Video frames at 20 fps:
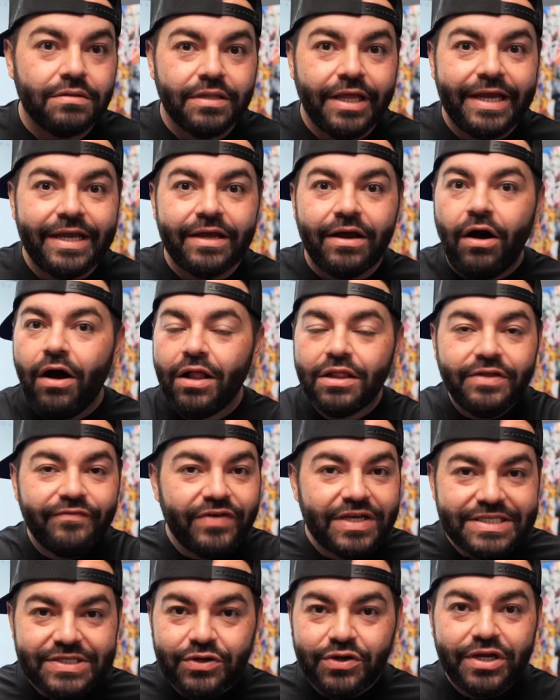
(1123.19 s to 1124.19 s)
Like, all of
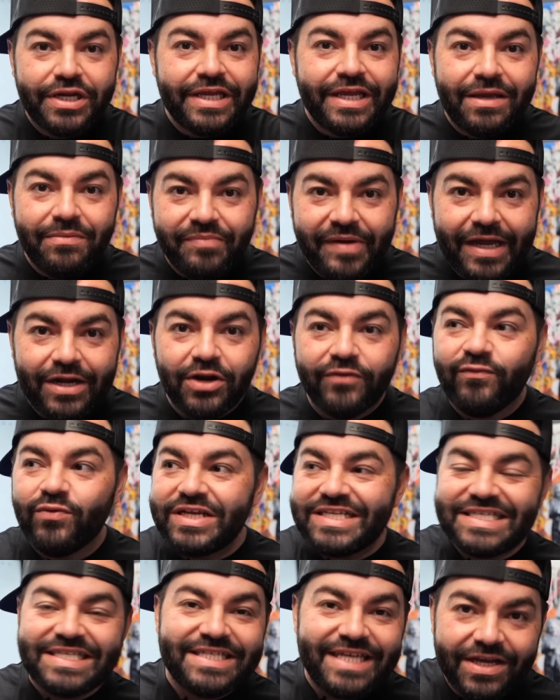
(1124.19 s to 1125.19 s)
us are gonna get better if we
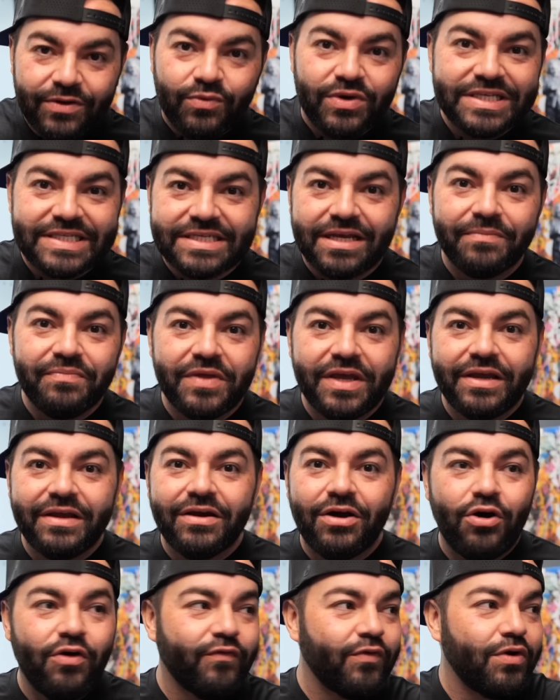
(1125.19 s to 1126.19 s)
stick with something
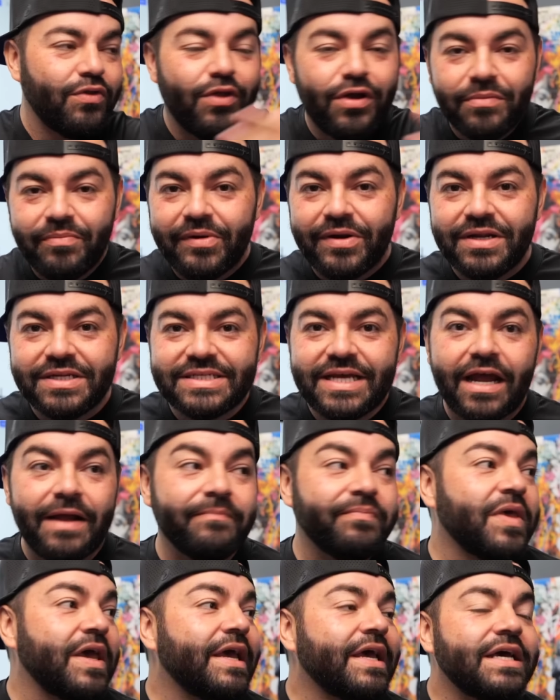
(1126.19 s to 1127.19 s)
over a long period of time.